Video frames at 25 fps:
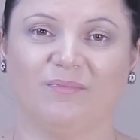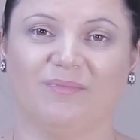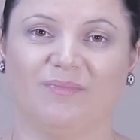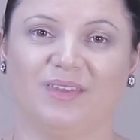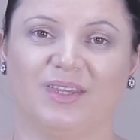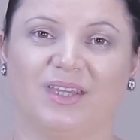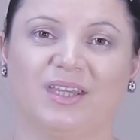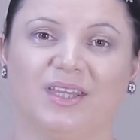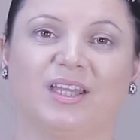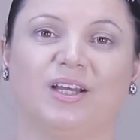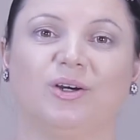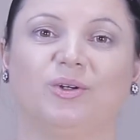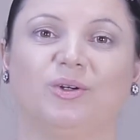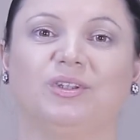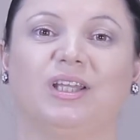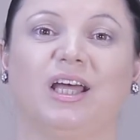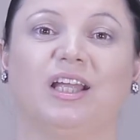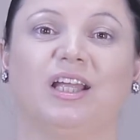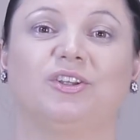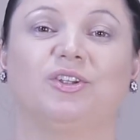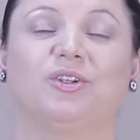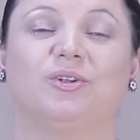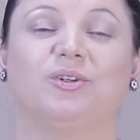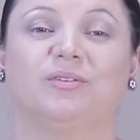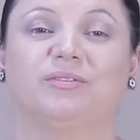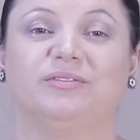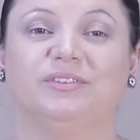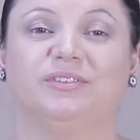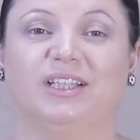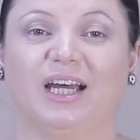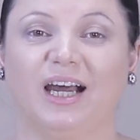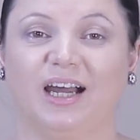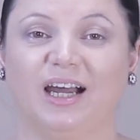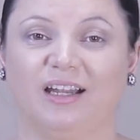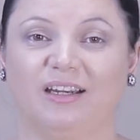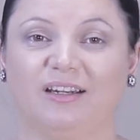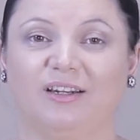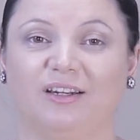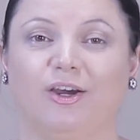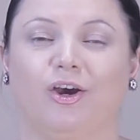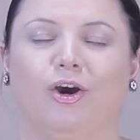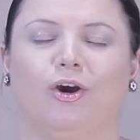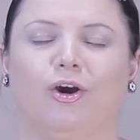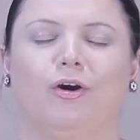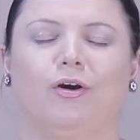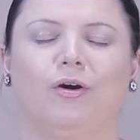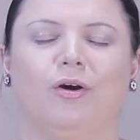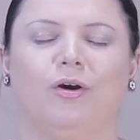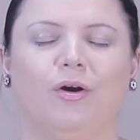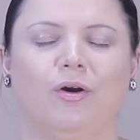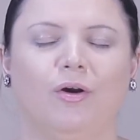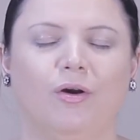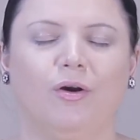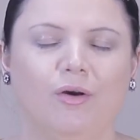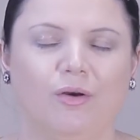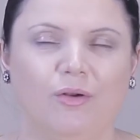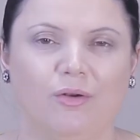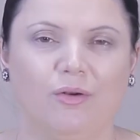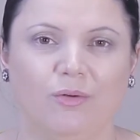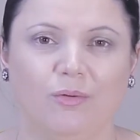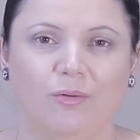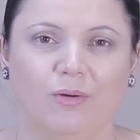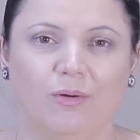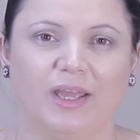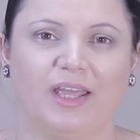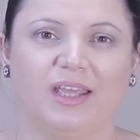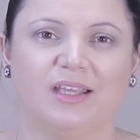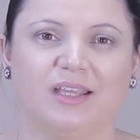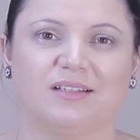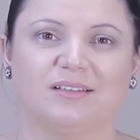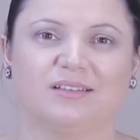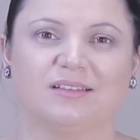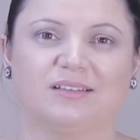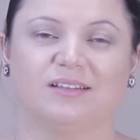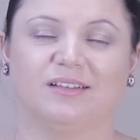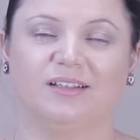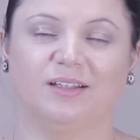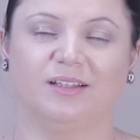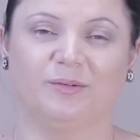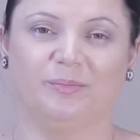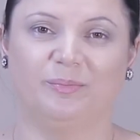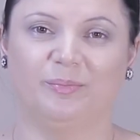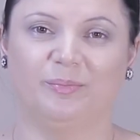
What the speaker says: Know that you've done always the